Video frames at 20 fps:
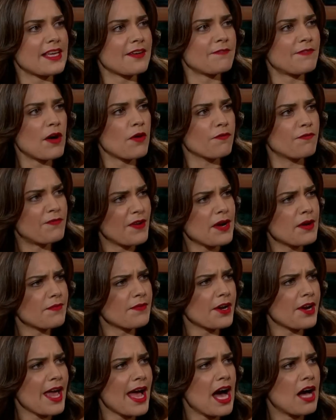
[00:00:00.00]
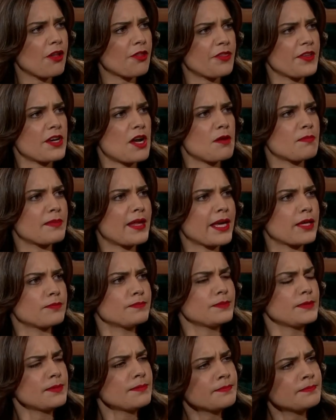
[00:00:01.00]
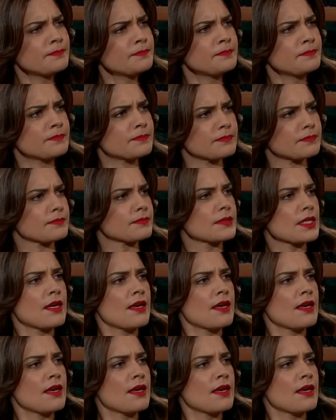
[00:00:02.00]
I felt very very healthy, and I'm like, mm.